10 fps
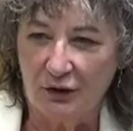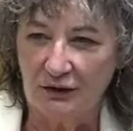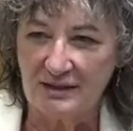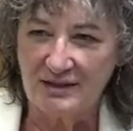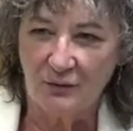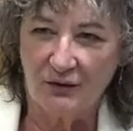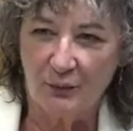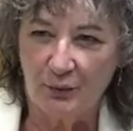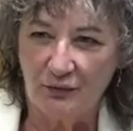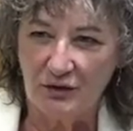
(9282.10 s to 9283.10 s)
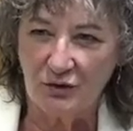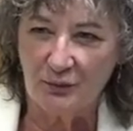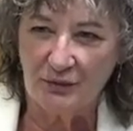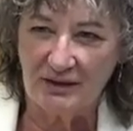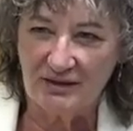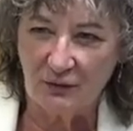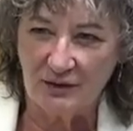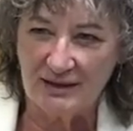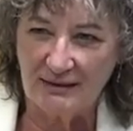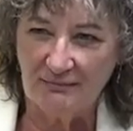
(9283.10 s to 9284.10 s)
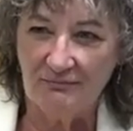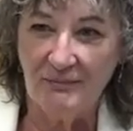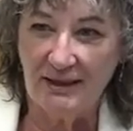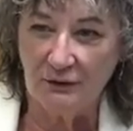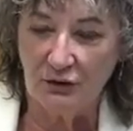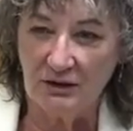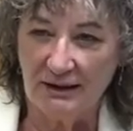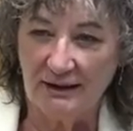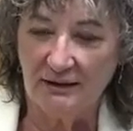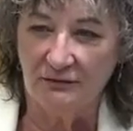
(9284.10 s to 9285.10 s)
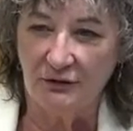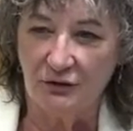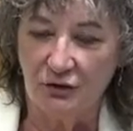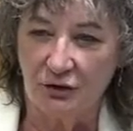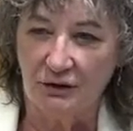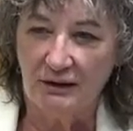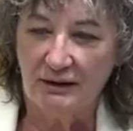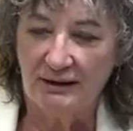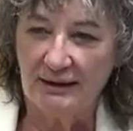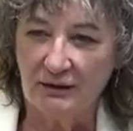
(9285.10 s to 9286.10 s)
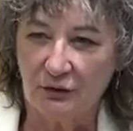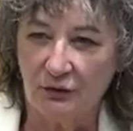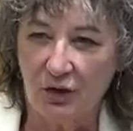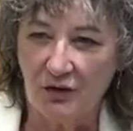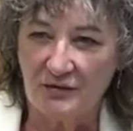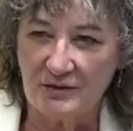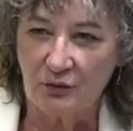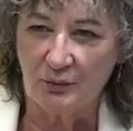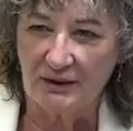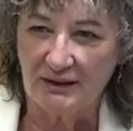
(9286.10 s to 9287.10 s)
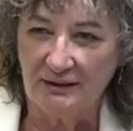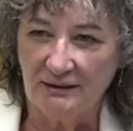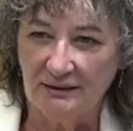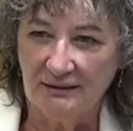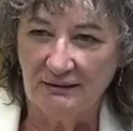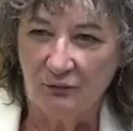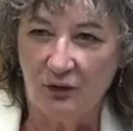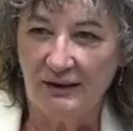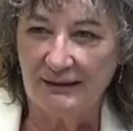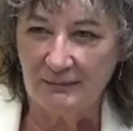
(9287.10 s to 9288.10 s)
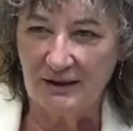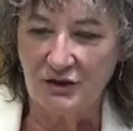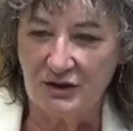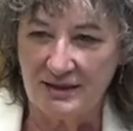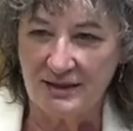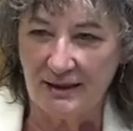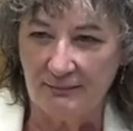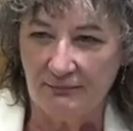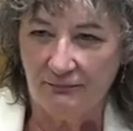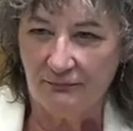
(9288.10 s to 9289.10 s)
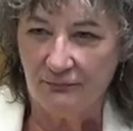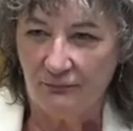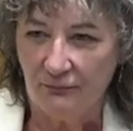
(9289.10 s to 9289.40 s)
regardless of what the provincial police force may look like in the future, that alert office will be running much the same?